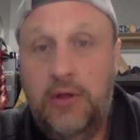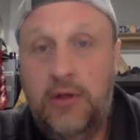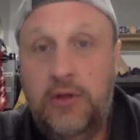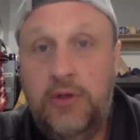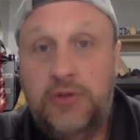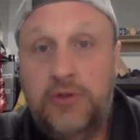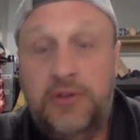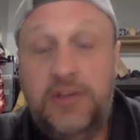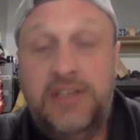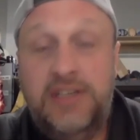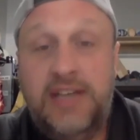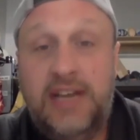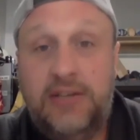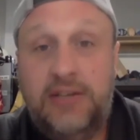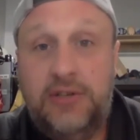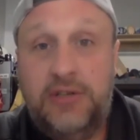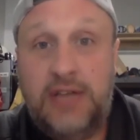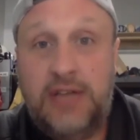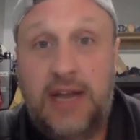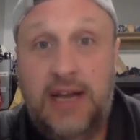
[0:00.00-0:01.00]
So this
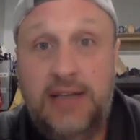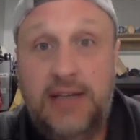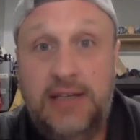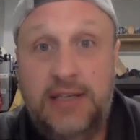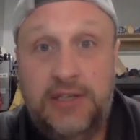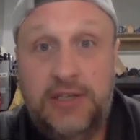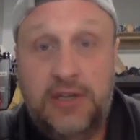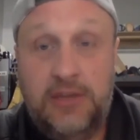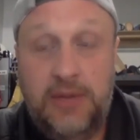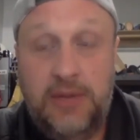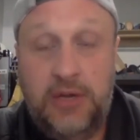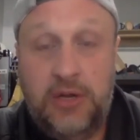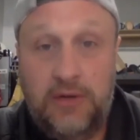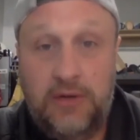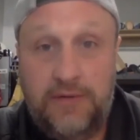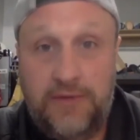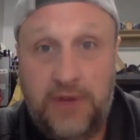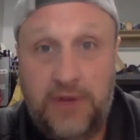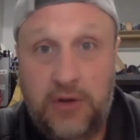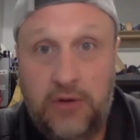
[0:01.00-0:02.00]
exercise is going to be good
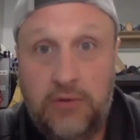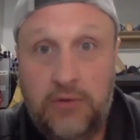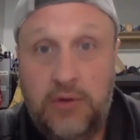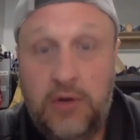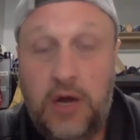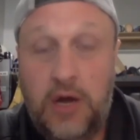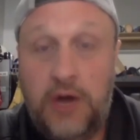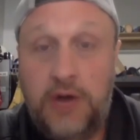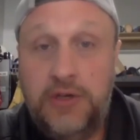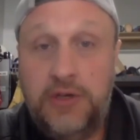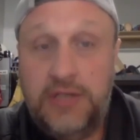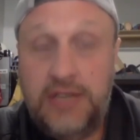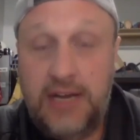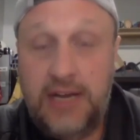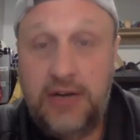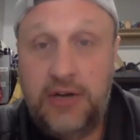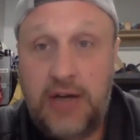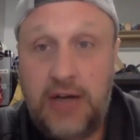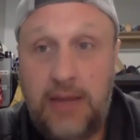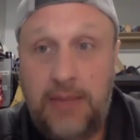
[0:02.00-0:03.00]
for you. Understand
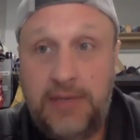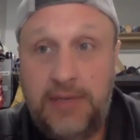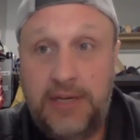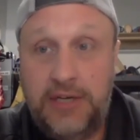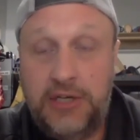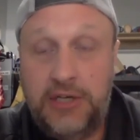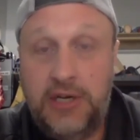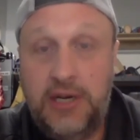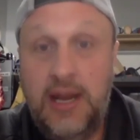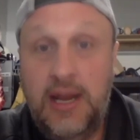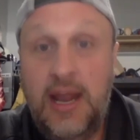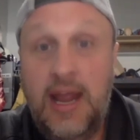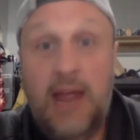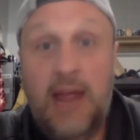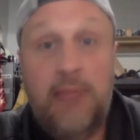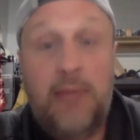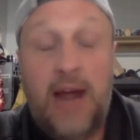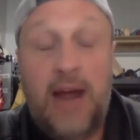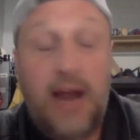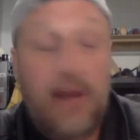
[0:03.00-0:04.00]
your competition.
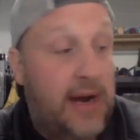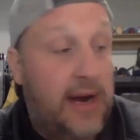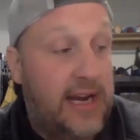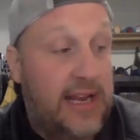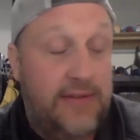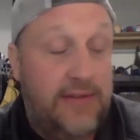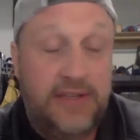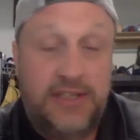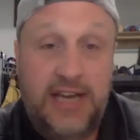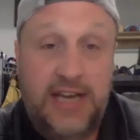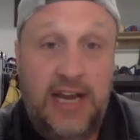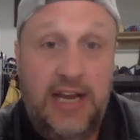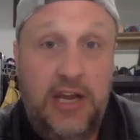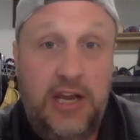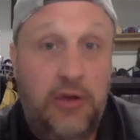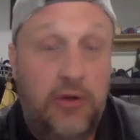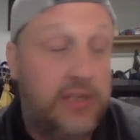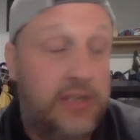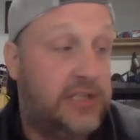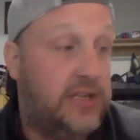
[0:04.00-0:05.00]
And I might even say to
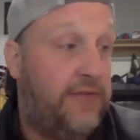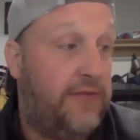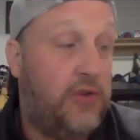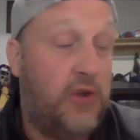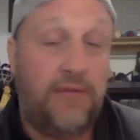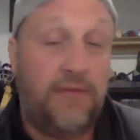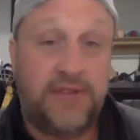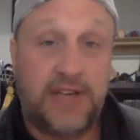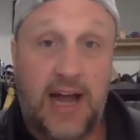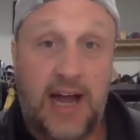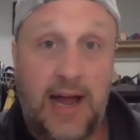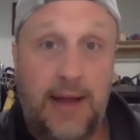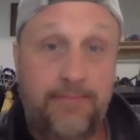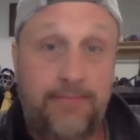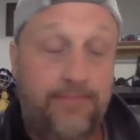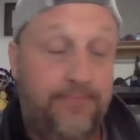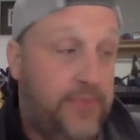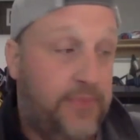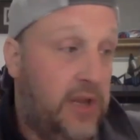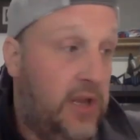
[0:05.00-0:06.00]
you is if you have time
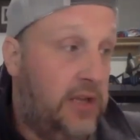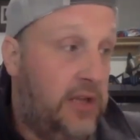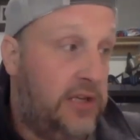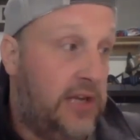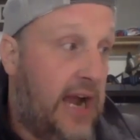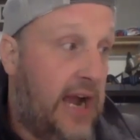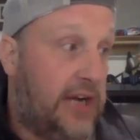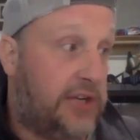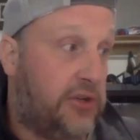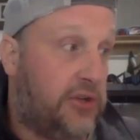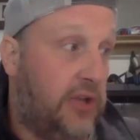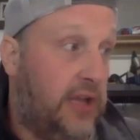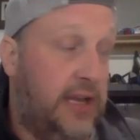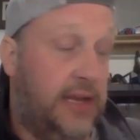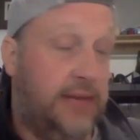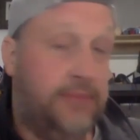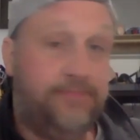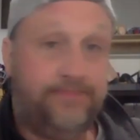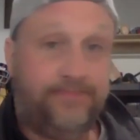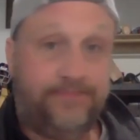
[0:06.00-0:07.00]
to
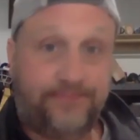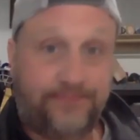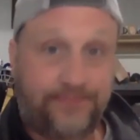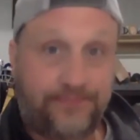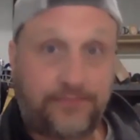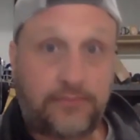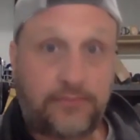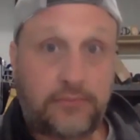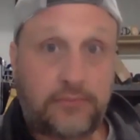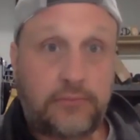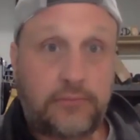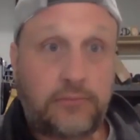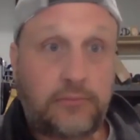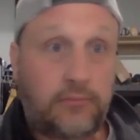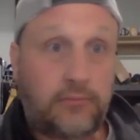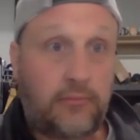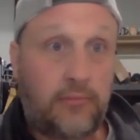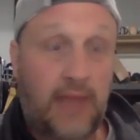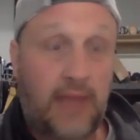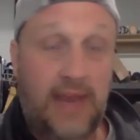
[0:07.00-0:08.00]
actually
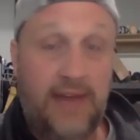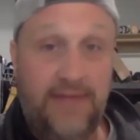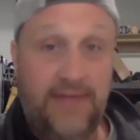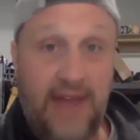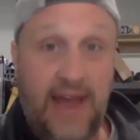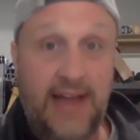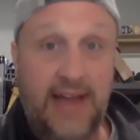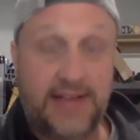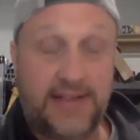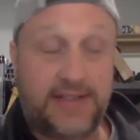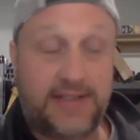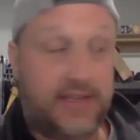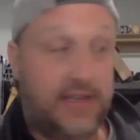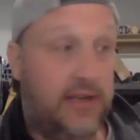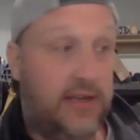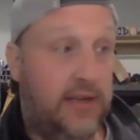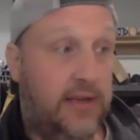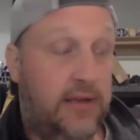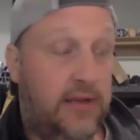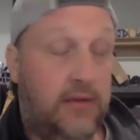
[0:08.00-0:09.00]
invest,
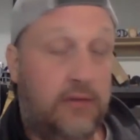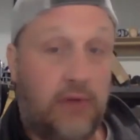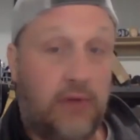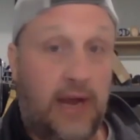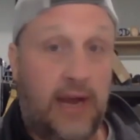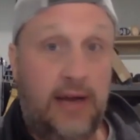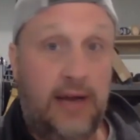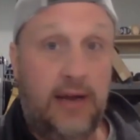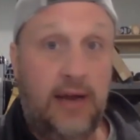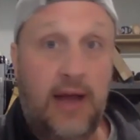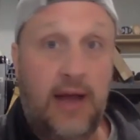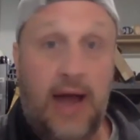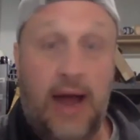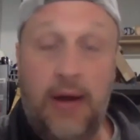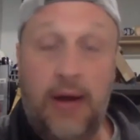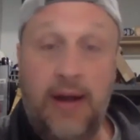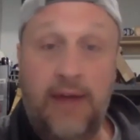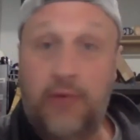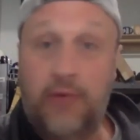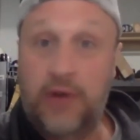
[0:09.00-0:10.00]
right? I
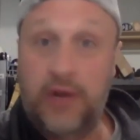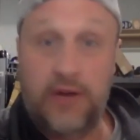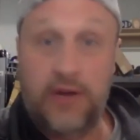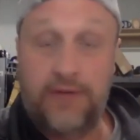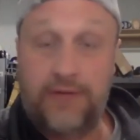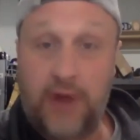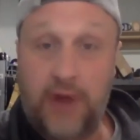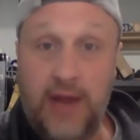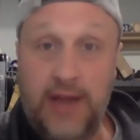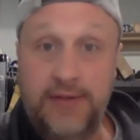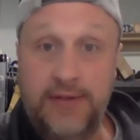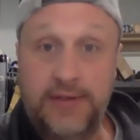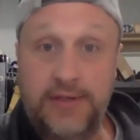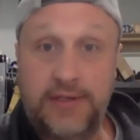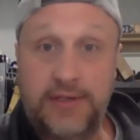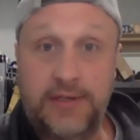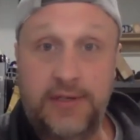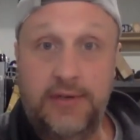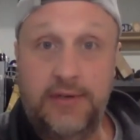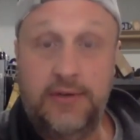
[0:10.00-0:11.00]
would have one of your
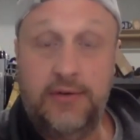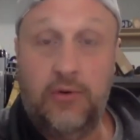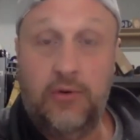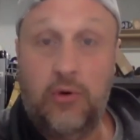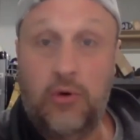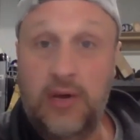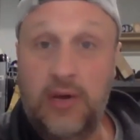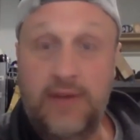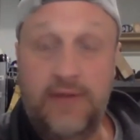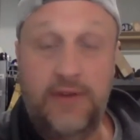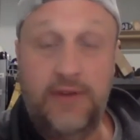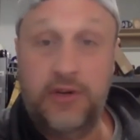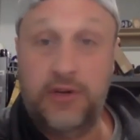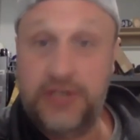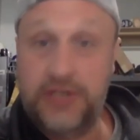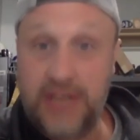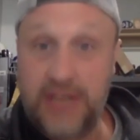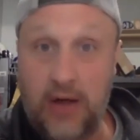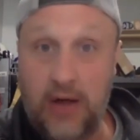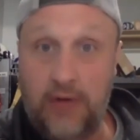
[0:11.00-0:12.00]
friends or even
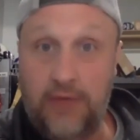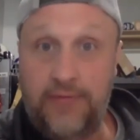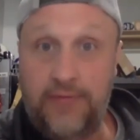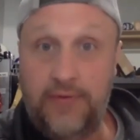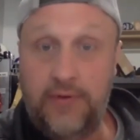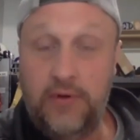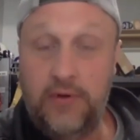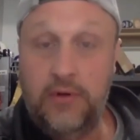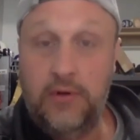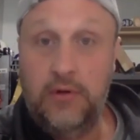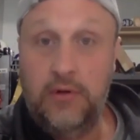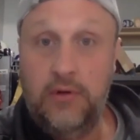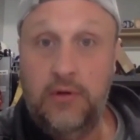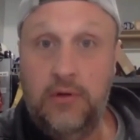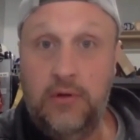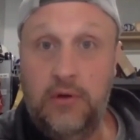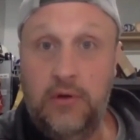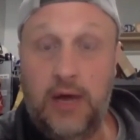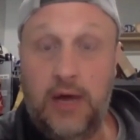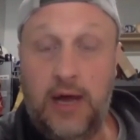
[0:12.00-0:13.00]
yourself
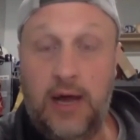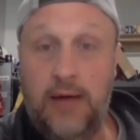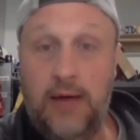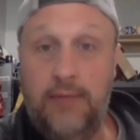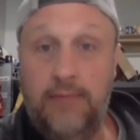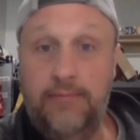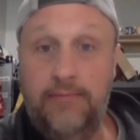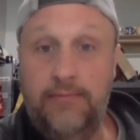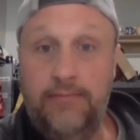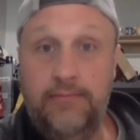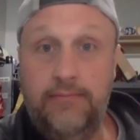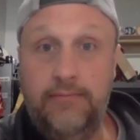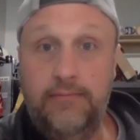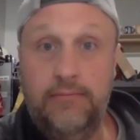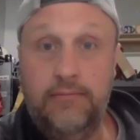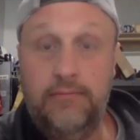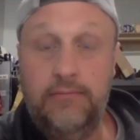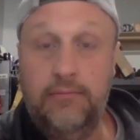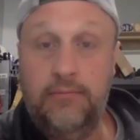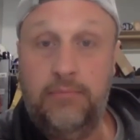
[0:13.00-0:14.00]

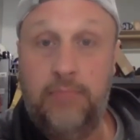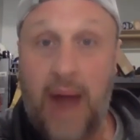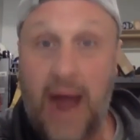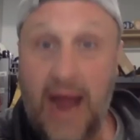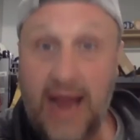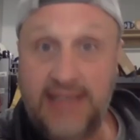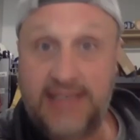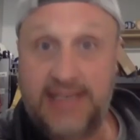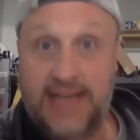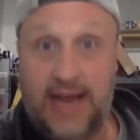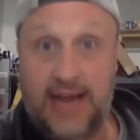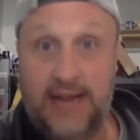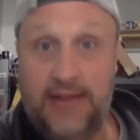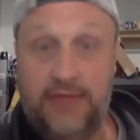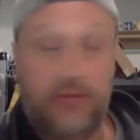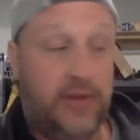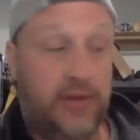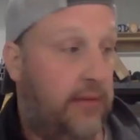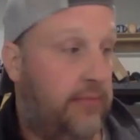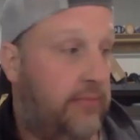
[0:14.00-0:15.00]
buy a sign through them.